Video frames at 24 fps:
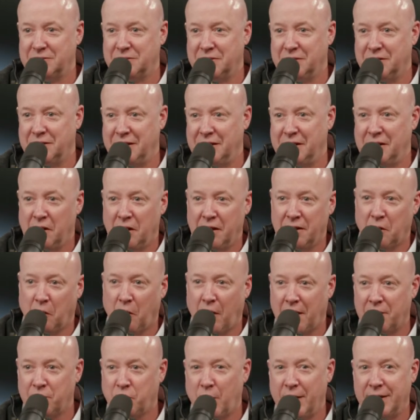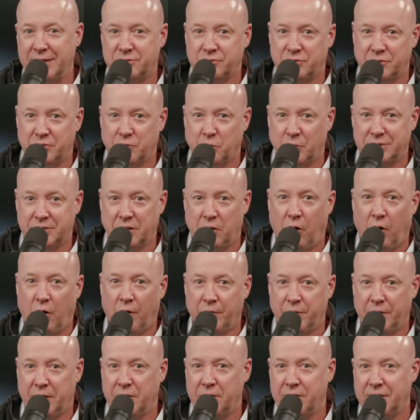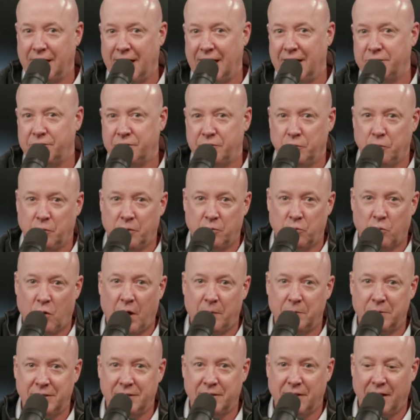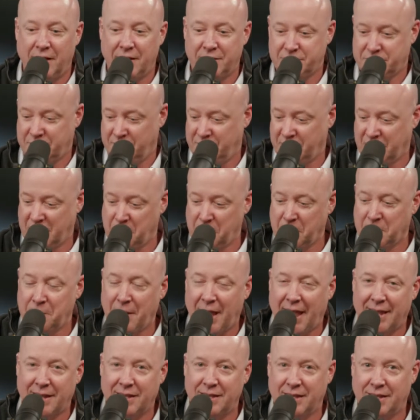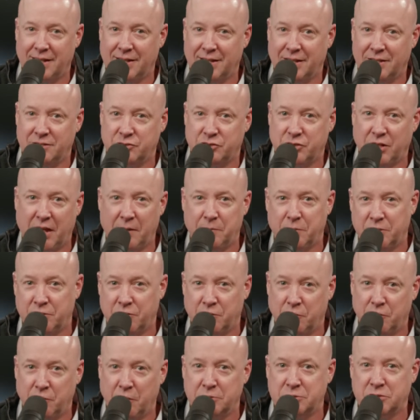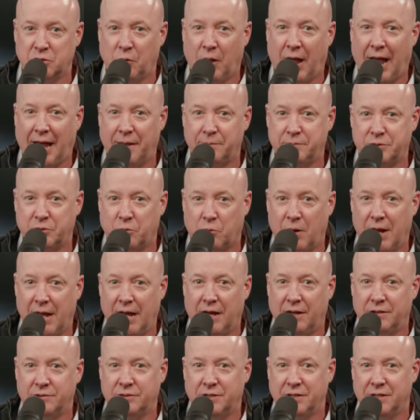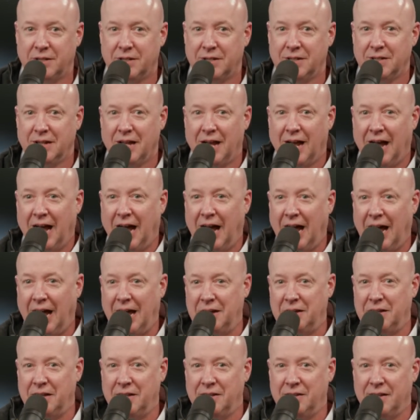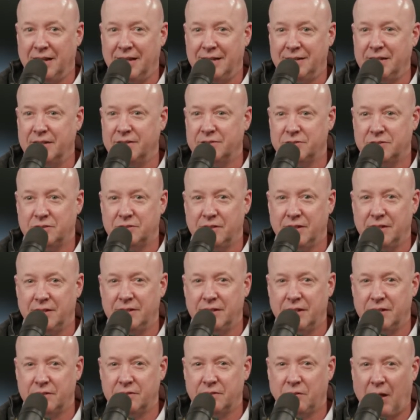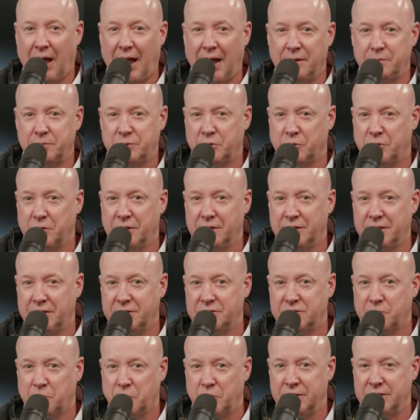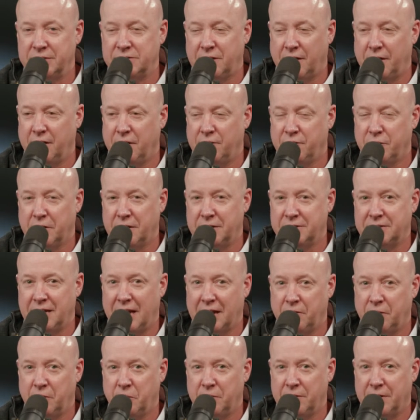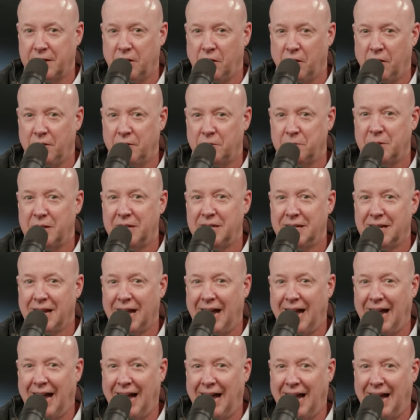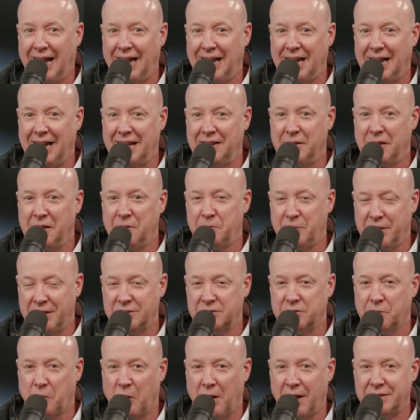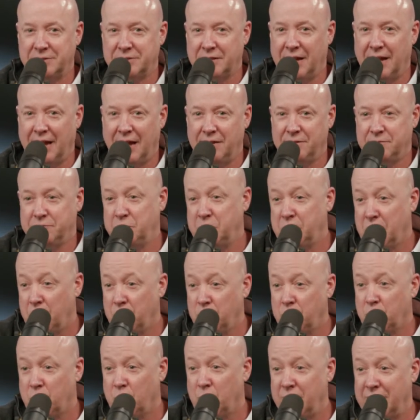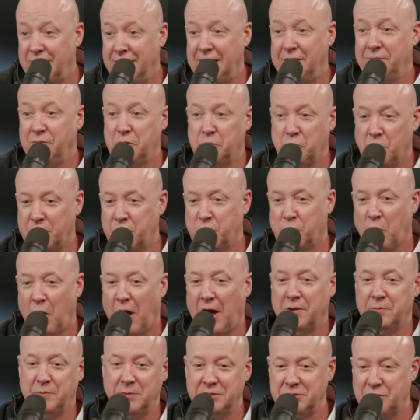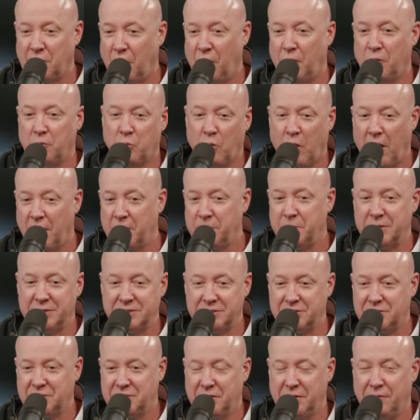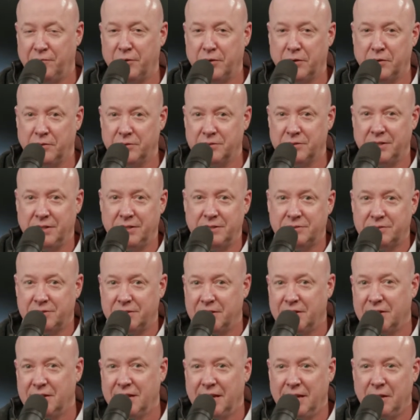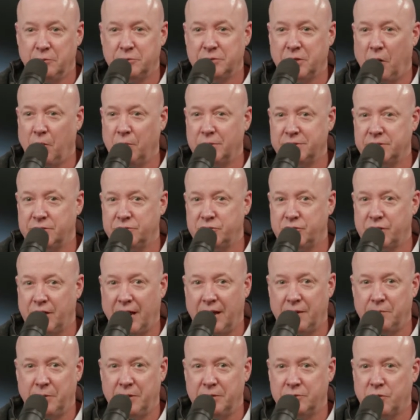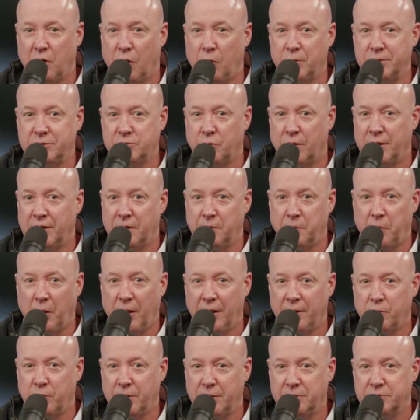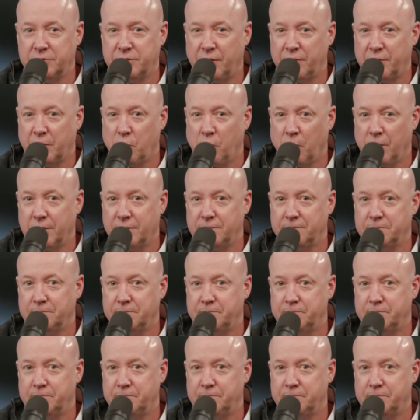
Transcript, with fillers: in, in a lot of ways just wasn't all there, and he had to do what Robin does, and coming back and getting in shape and doing those laps around uh, Indians Indian laps or Indian sprints. I, I forget exactly what they call them, uh, and, and, being surprised that you know even with Rodman's all Rodman's difficulties, he was always in shape. He was always ready to play when he was on the court.